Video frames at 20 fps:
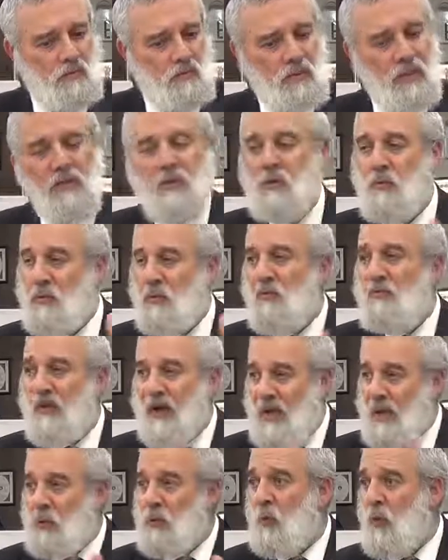meant to
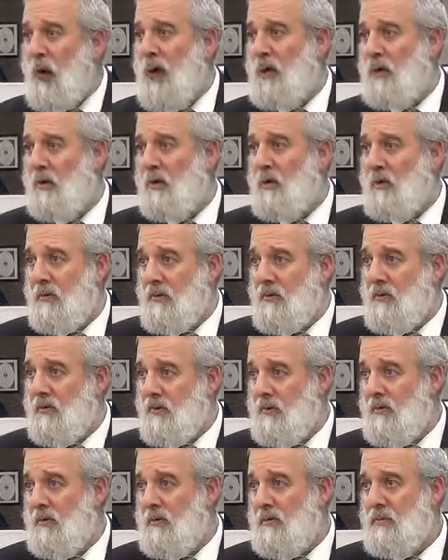provide water,
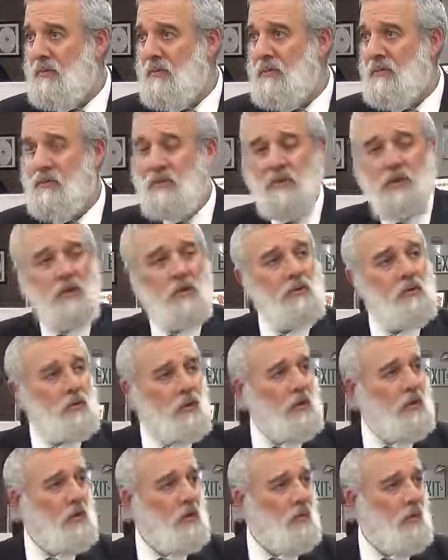you know,
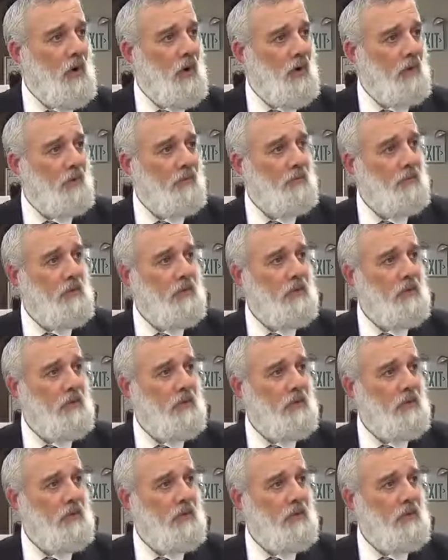drinking water,